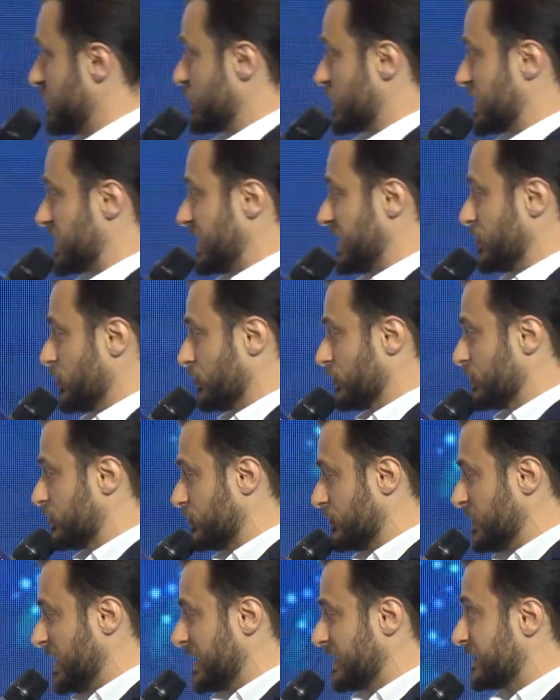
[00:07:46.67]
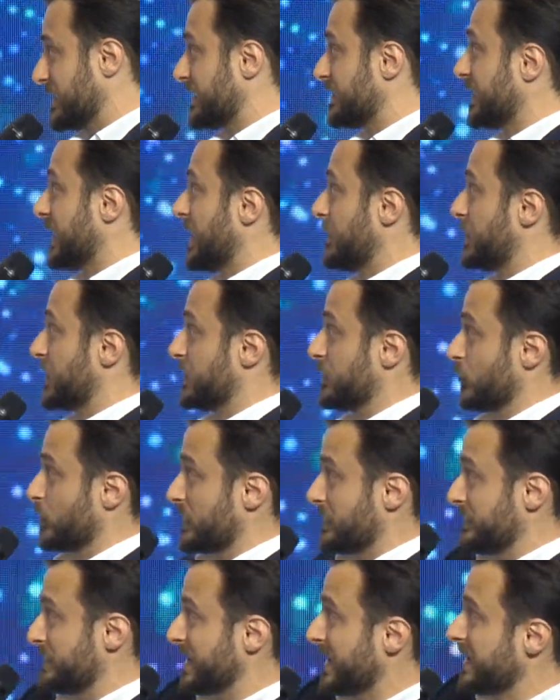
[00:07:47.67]
see, in order to make that happen
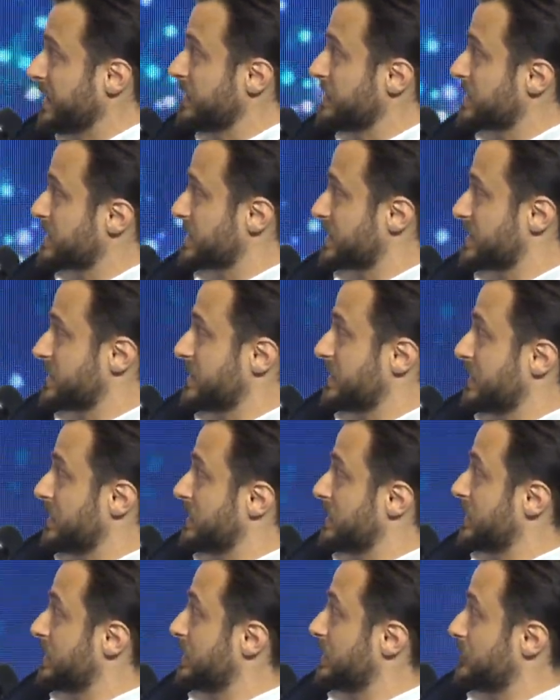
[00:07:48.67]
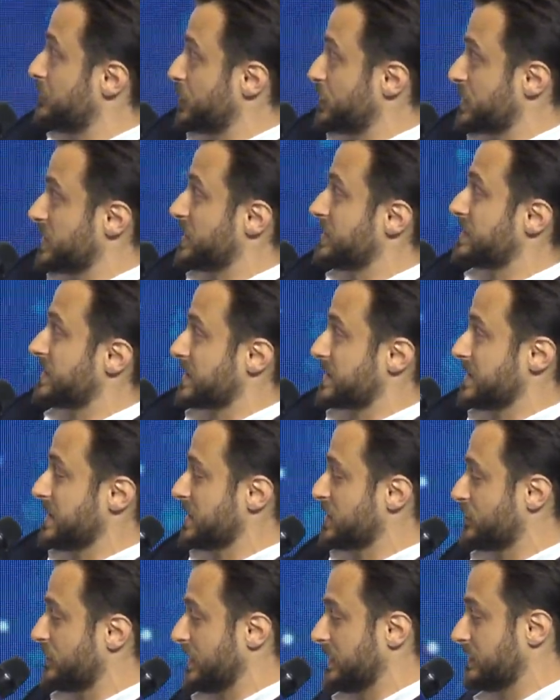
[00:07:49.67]
with 96%
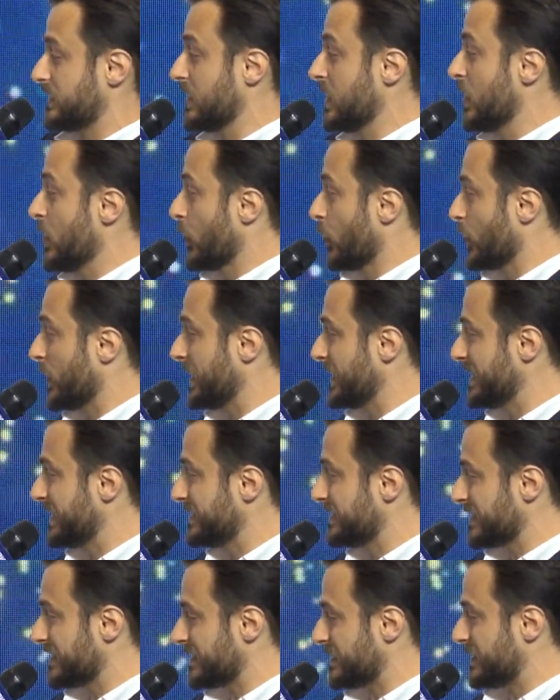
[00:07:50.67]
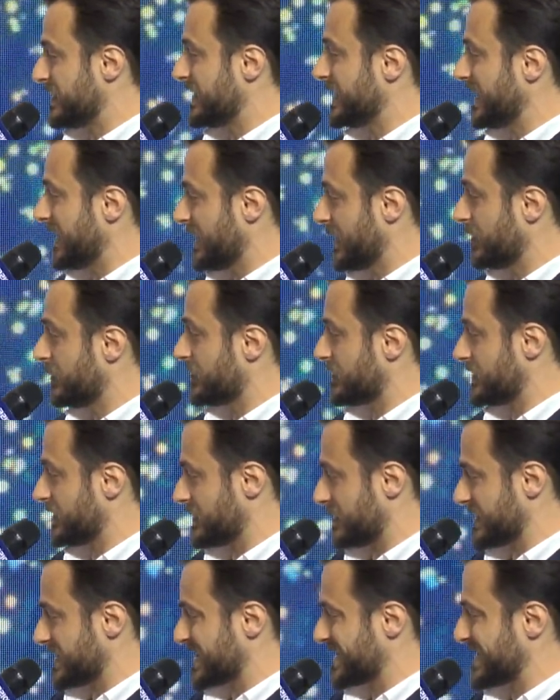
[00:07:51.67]
success rate, we need
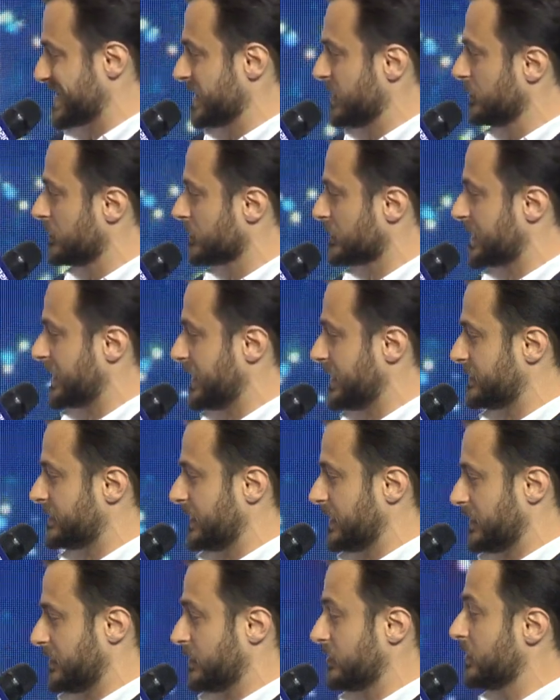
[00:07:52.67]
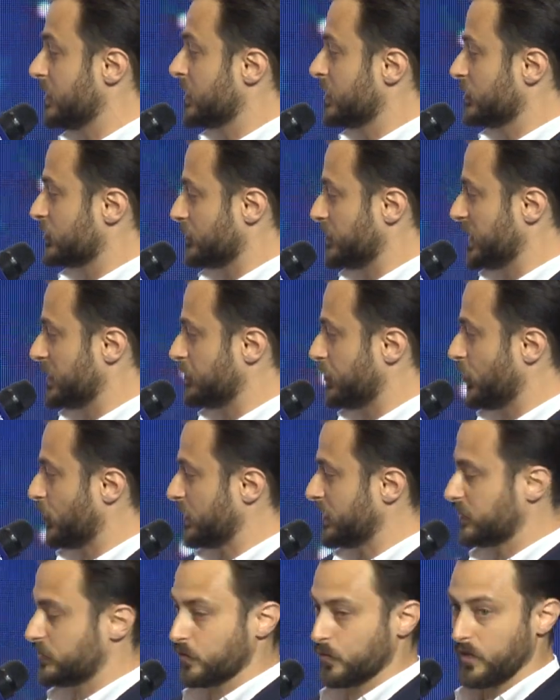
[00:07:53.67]
the single gate error to be
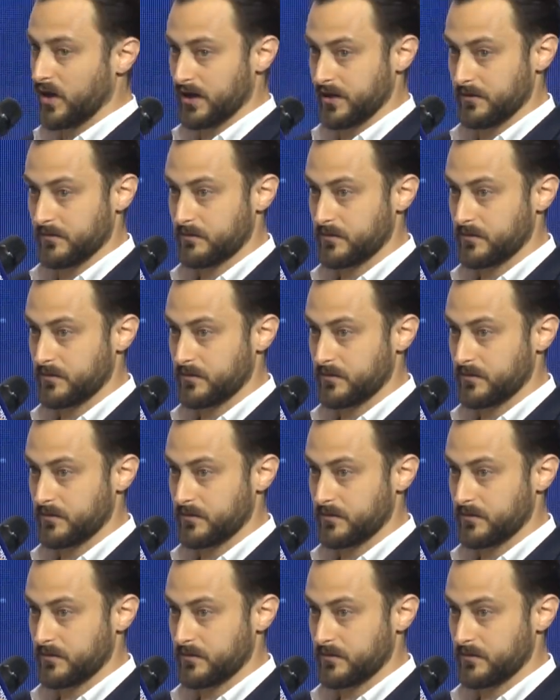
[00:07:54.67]
0.1.